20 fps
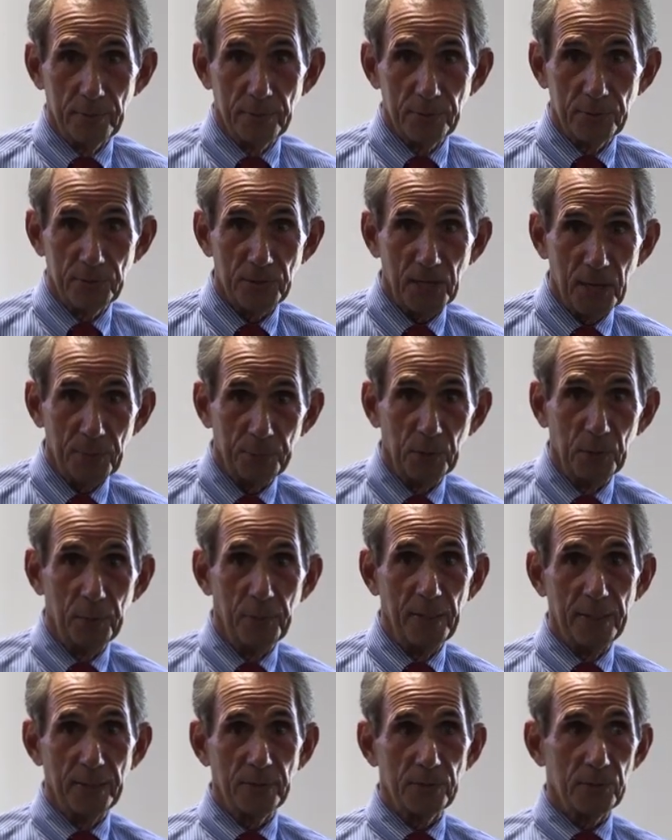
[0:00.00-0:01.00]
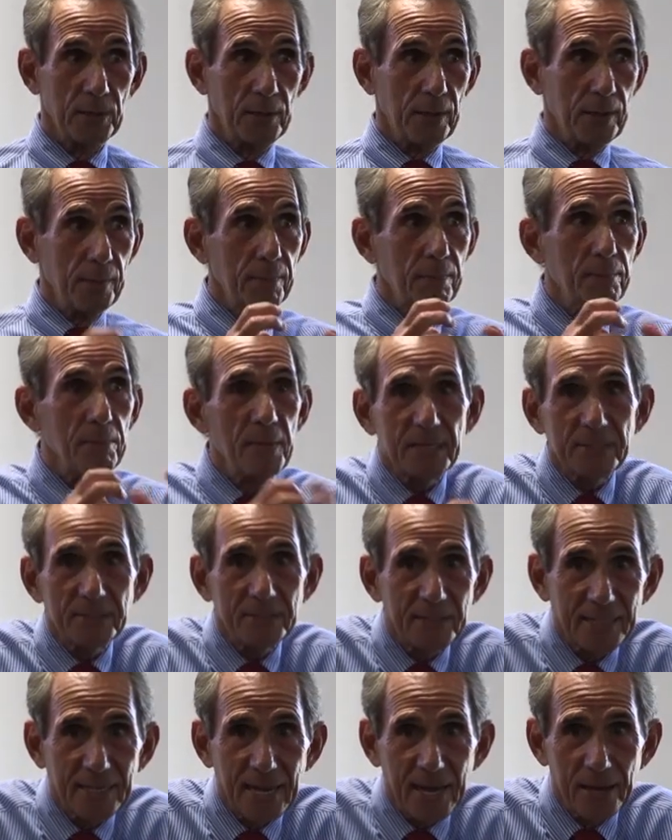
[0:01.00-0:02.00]
supplements mixed
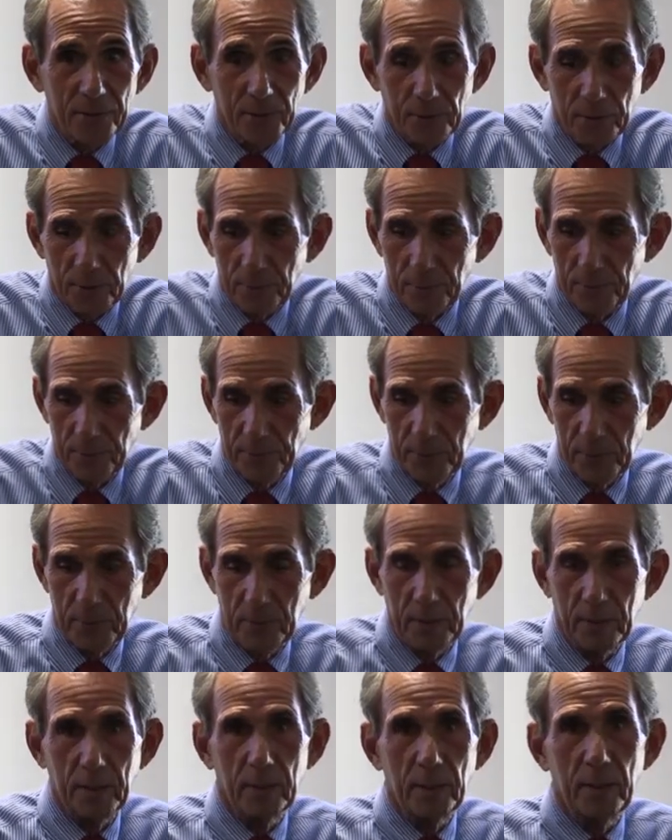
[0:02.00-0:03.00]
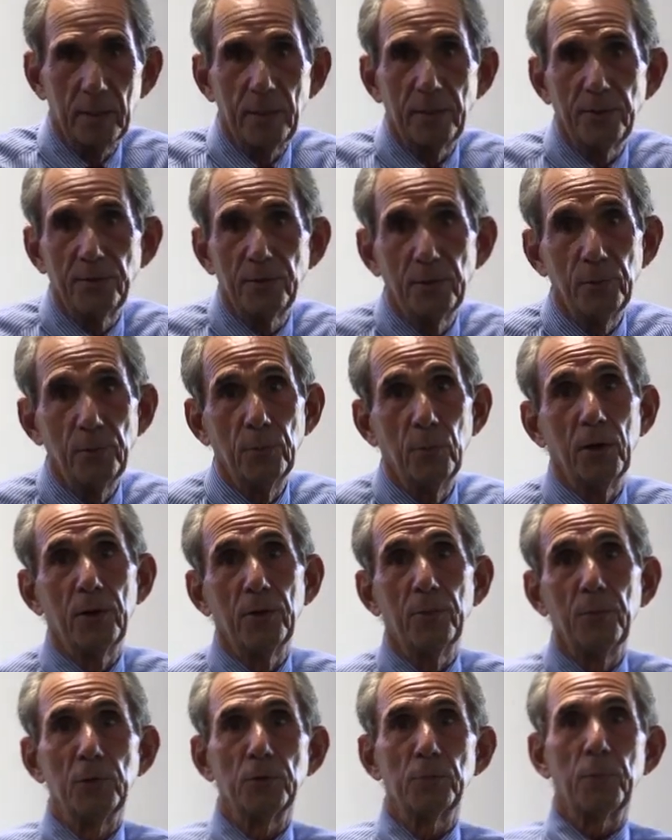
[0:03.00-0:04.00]
together is in one of
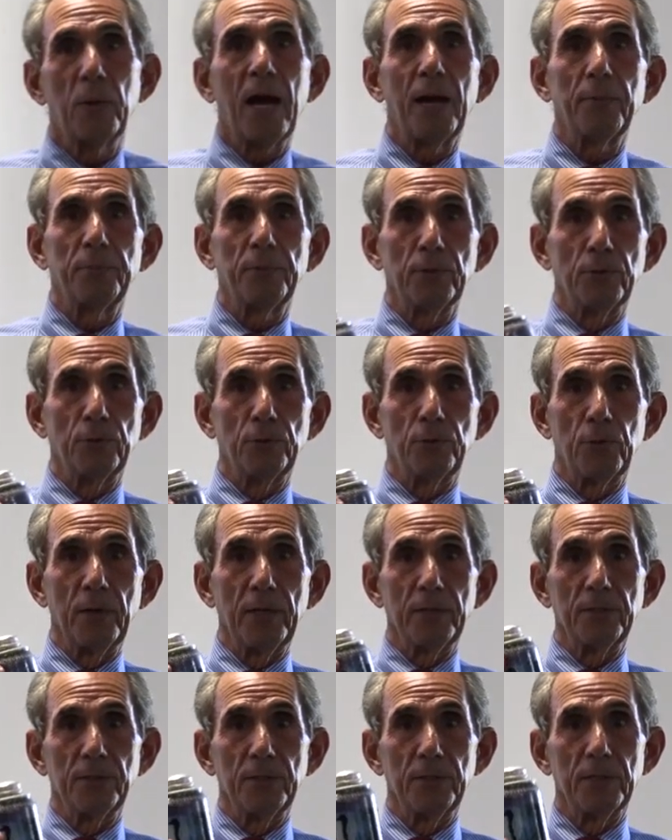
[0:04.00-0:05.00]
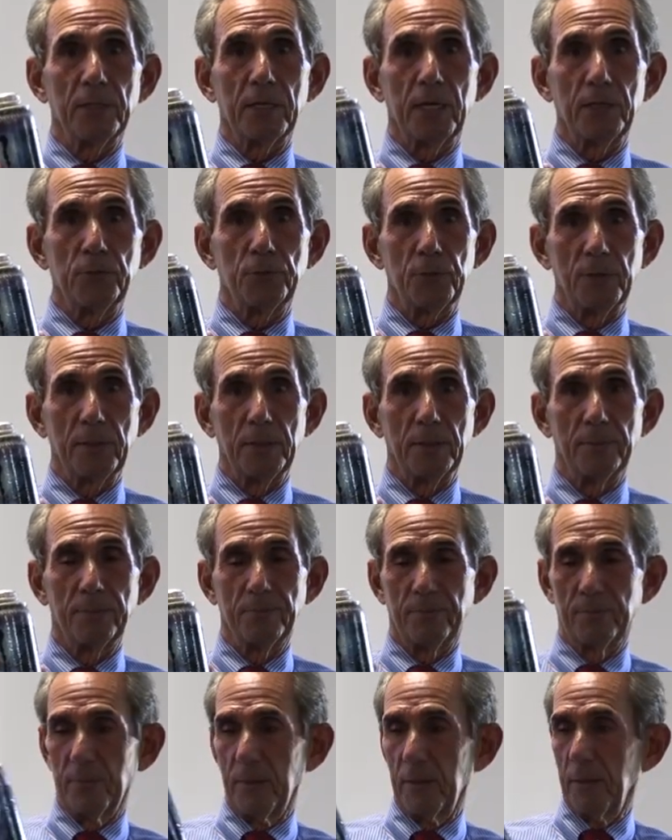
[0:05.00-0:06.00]
the most popular drinks in the country.
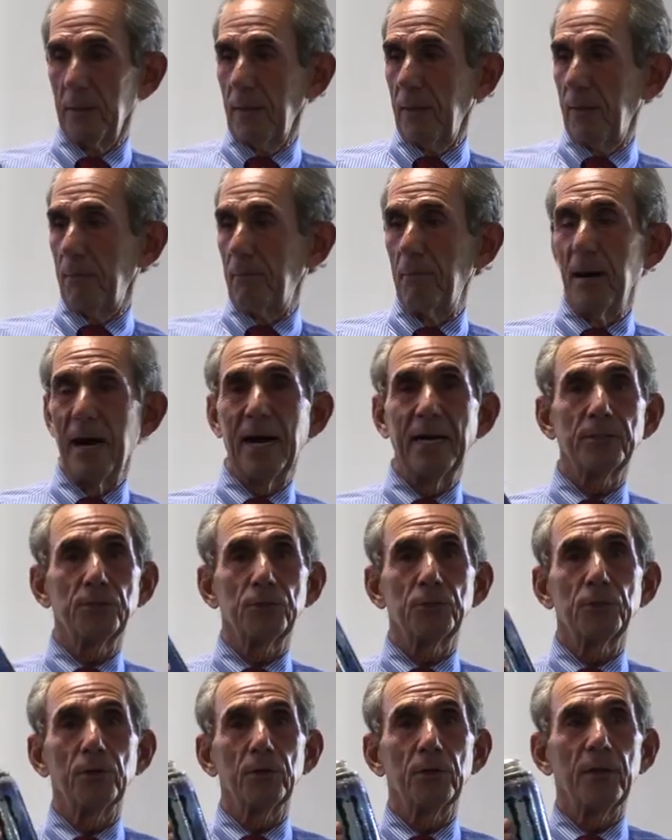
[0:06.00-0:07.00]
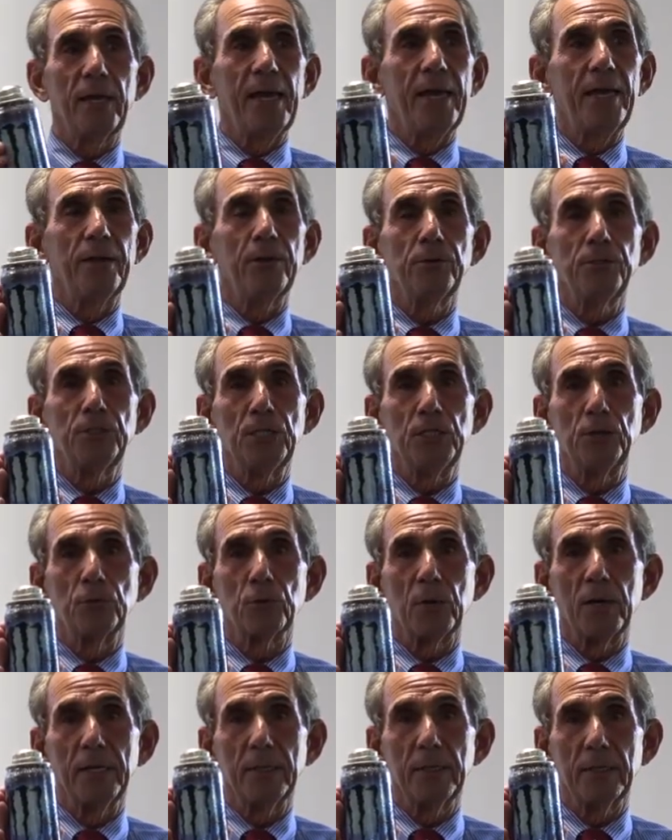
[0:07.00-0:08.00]
Monster energy
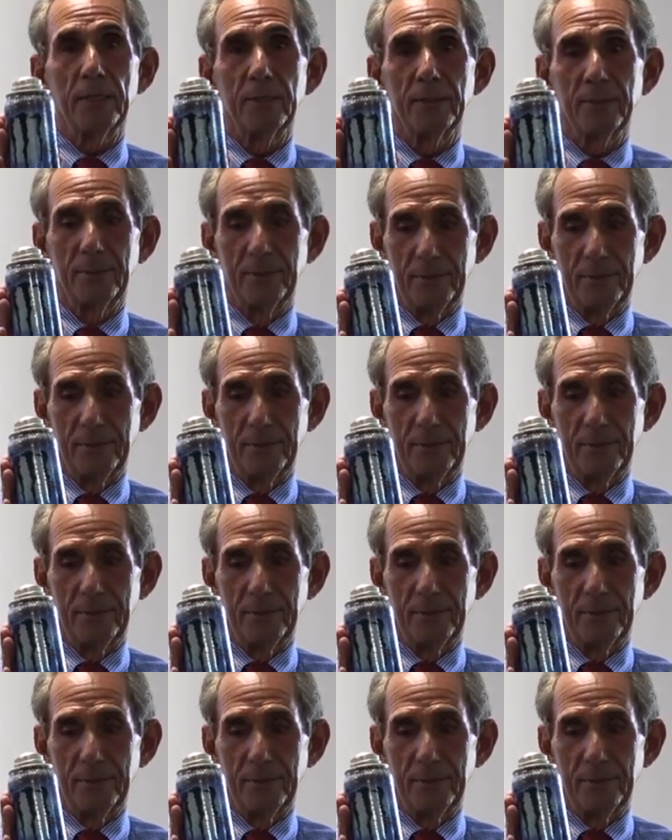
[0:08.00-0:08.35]
drink.